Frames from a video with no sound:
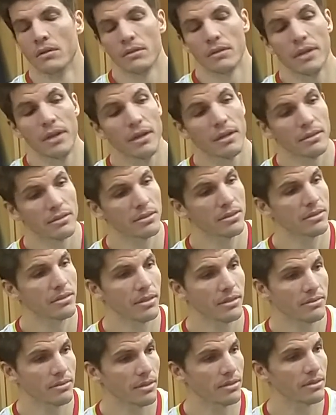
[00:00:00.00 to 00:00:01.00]
yeah, it's just
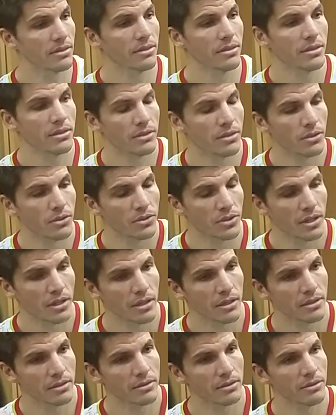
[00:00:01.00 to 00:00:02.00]
as, as, the season goes
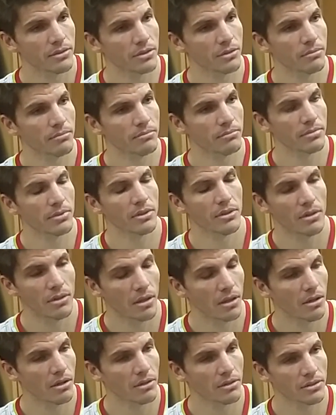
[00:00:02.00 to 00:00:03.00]
on, it's a
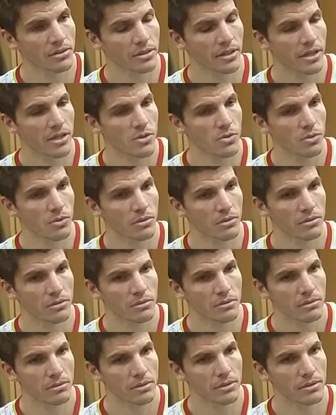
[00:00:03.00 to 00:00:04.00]
long schedule,
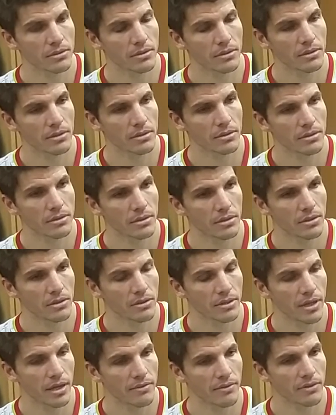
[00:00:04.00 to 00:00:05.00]
and to, you know,
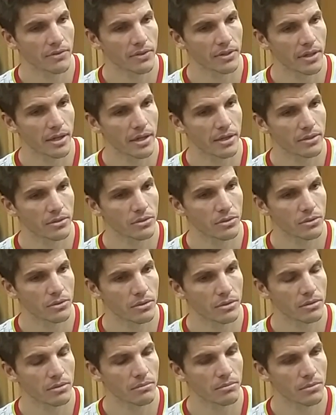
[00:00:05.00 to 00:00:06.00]
to have different guys who
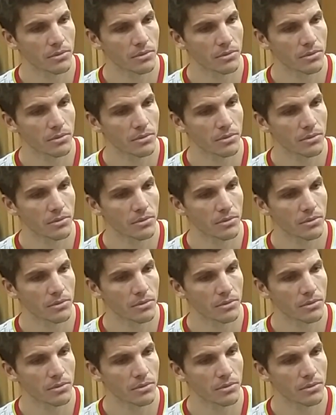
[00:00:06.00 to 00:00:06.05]
can,